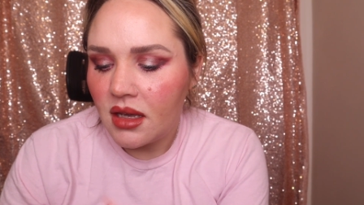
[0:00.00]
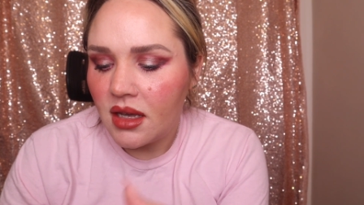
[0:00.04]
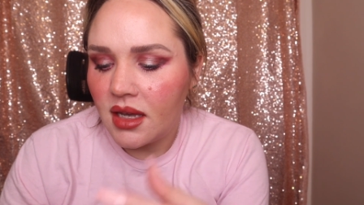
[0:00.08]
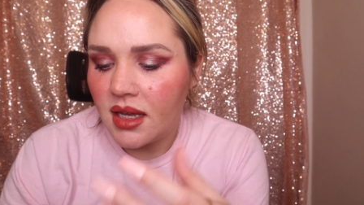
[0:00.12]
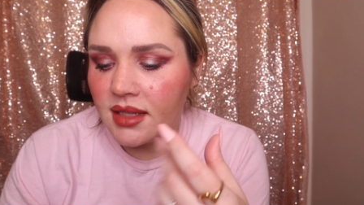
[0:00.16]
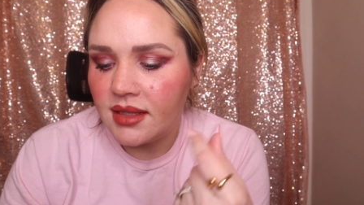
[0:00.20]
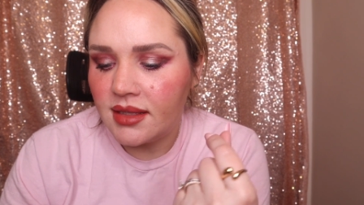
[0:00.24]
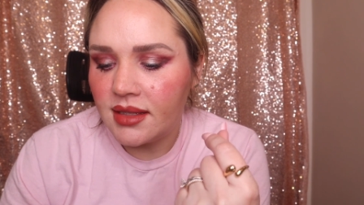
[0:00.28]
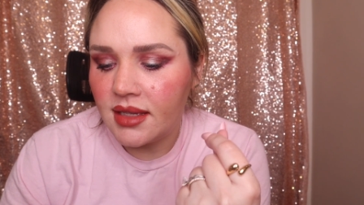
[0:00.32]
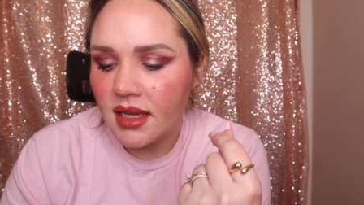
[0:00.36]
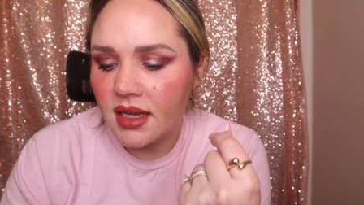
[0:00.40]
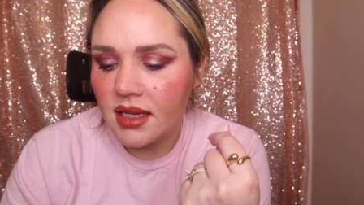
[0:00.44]

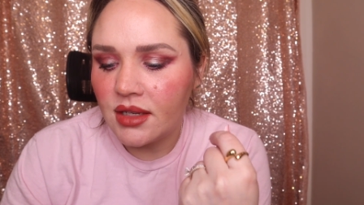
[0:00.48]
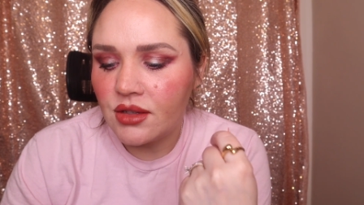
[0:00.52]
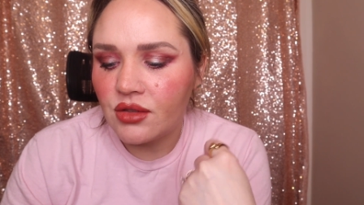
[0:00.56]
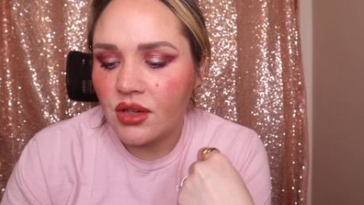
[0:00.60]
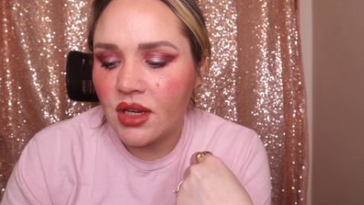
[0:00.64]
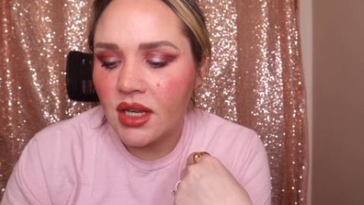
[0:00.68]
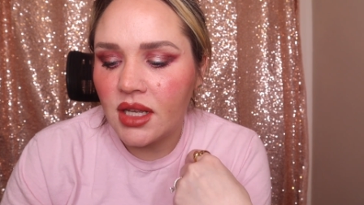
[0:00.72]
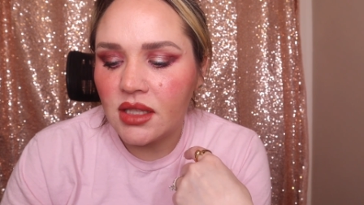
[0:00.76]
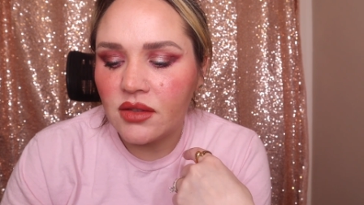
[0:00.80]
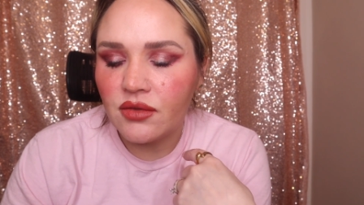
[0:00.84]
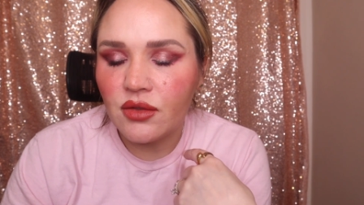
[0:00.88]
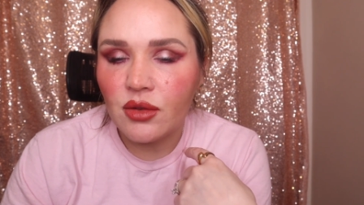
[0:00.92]
It's a
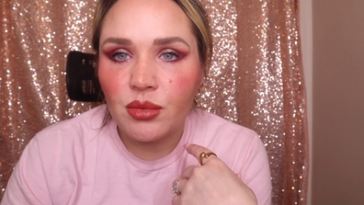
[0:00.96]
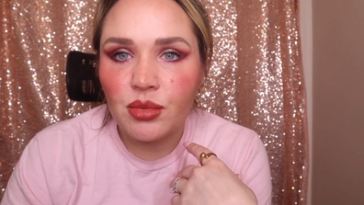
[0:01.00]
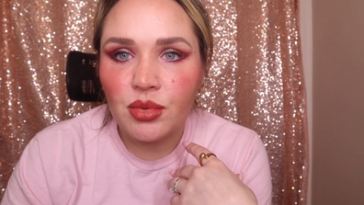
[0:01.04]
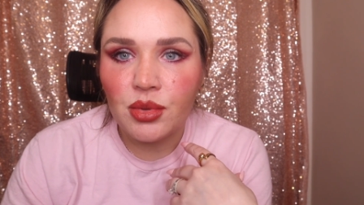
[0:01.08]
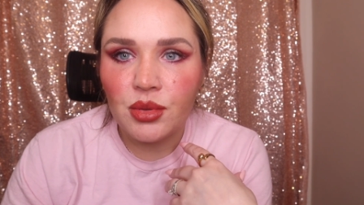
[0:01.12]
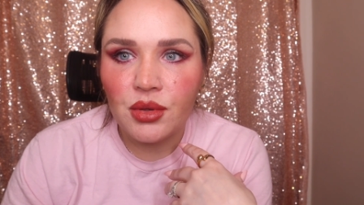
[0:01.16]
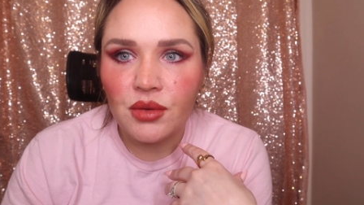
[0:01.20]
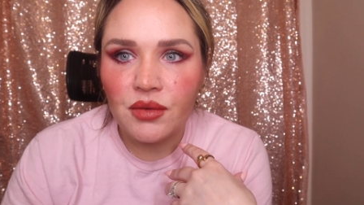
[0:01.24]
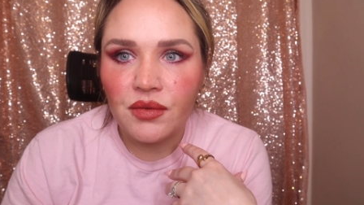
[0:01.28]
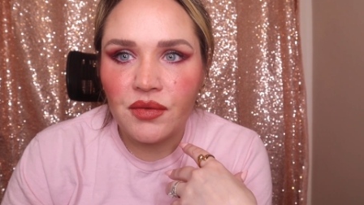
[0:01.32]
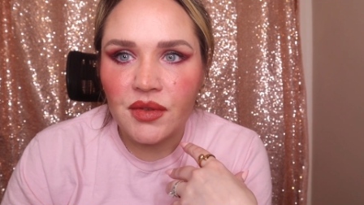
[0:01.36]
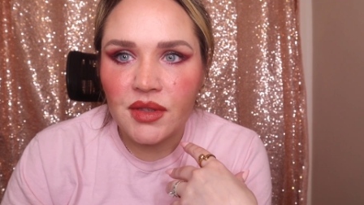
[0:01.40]

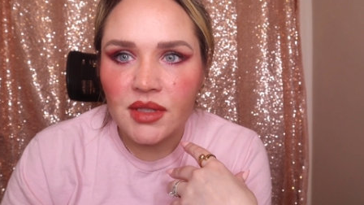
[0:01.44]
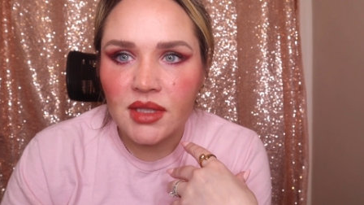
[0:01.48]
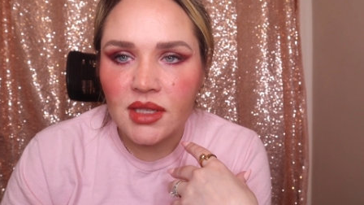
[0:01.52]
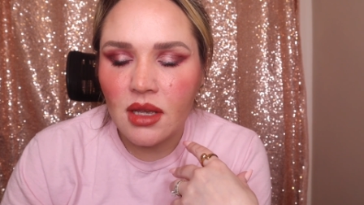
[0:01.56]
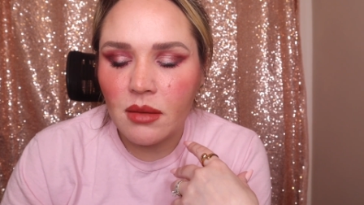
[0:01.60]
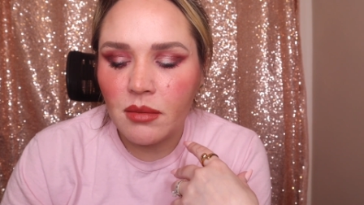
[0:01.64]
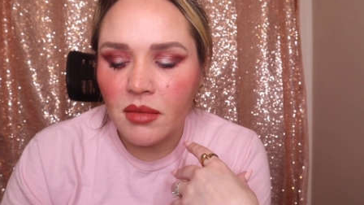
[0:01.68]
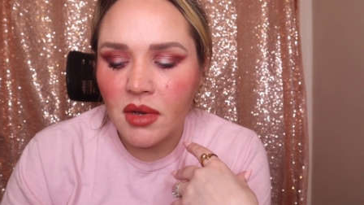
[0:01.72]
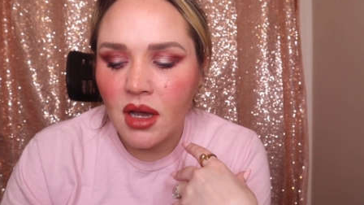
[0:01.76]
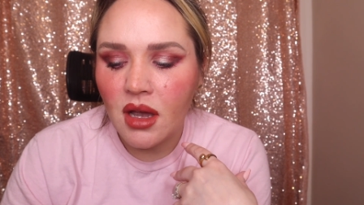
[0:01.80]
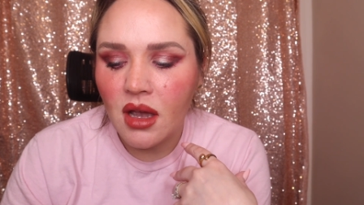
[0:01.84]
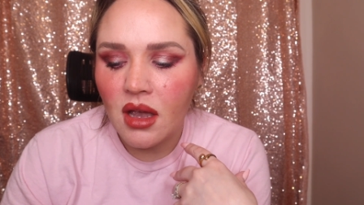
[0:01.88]
transfer-proof
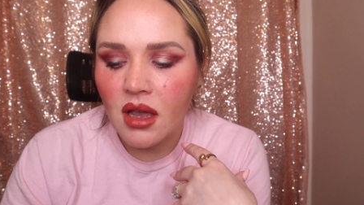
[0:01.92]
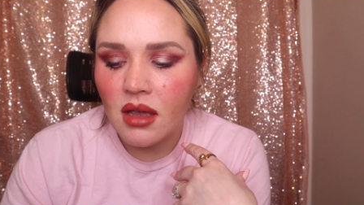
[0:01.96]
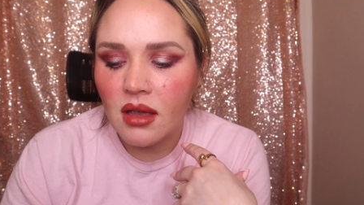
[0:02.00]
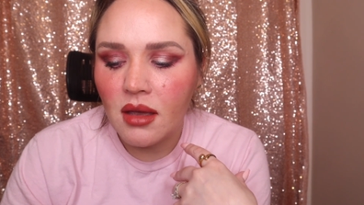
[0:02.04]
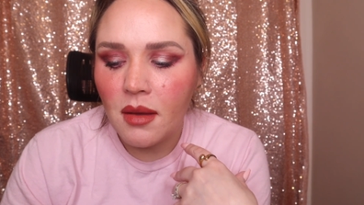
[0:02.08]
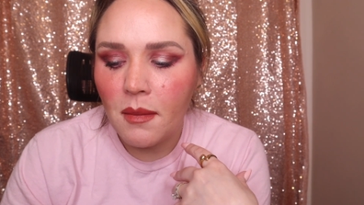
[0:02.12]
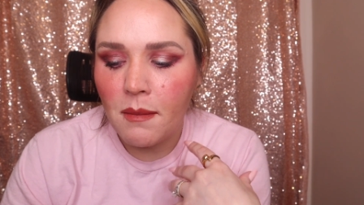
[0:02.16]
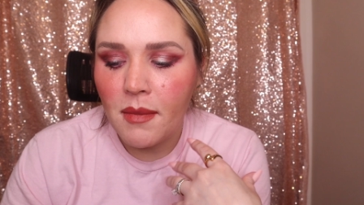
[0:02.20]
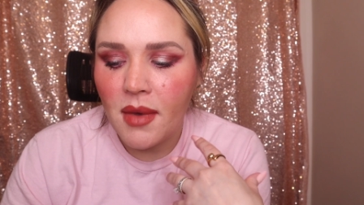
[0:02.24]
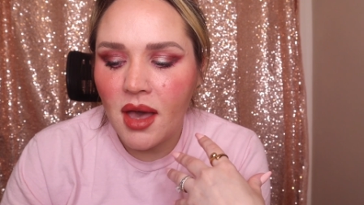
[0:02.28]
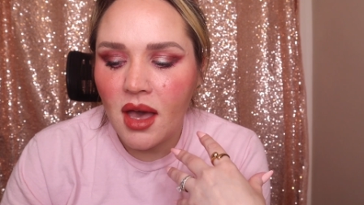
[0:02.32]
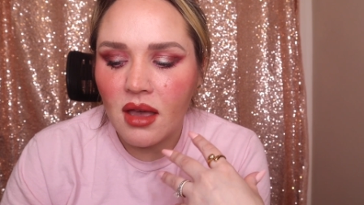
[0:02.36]

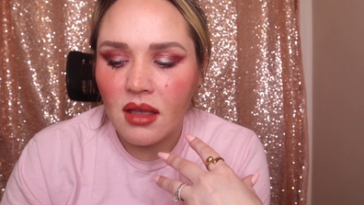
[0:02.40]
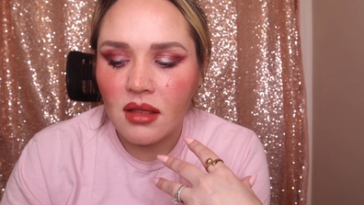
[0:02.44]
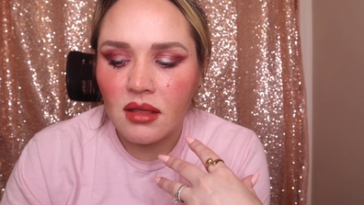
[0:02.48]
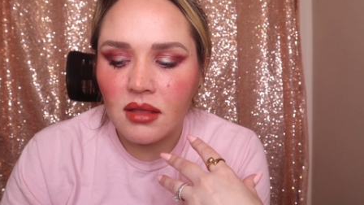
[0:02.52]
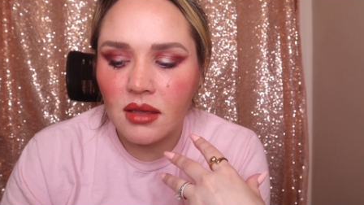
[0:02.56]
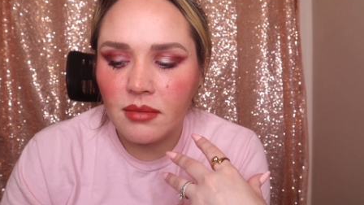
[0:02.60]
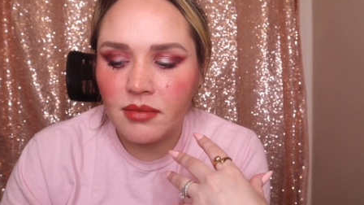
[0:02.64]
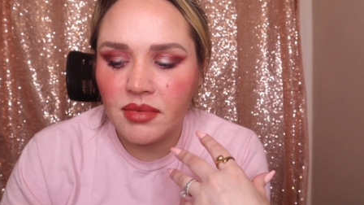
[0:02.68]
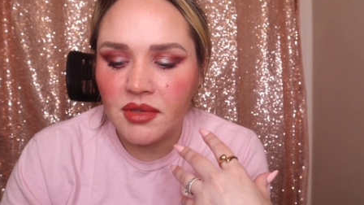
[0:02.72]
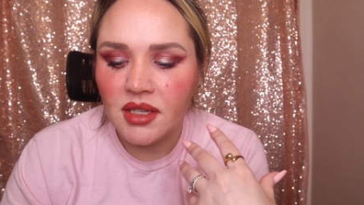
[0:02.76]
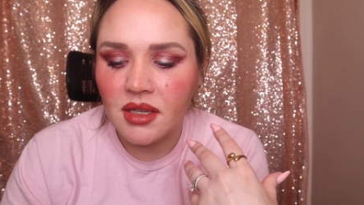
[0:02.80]
semi-matte lip